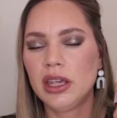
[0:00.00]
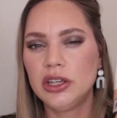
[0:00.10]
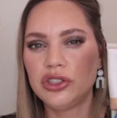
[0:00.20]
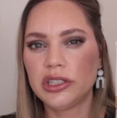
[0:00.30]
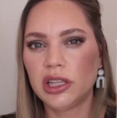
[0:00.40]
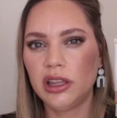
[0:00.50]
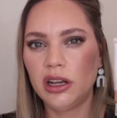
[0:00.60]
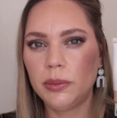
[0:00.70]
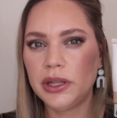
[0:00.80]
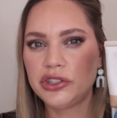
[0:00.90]
is just a
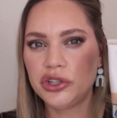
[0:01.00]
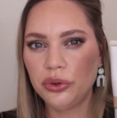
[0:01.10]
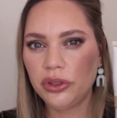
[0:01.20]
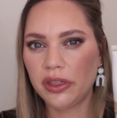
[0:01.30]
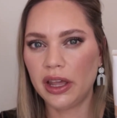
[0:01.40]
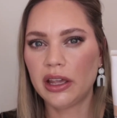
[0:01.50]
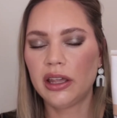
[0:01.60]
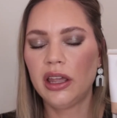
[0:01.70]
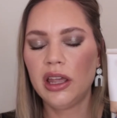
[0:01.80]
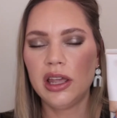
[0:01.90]
little bit too
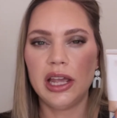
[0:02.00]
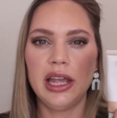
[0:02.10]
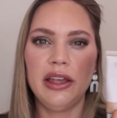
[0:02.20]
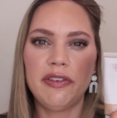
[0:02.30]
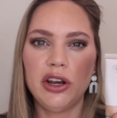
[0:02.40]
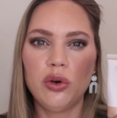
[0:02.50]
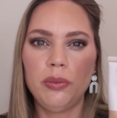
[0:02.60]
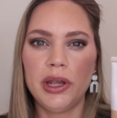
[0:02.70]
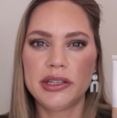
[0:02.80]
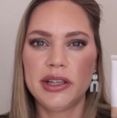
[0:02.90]
thick. If I
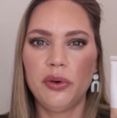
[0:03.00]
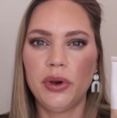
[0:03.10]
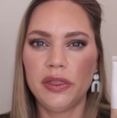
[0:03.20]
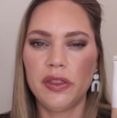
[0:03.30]
don't mix it with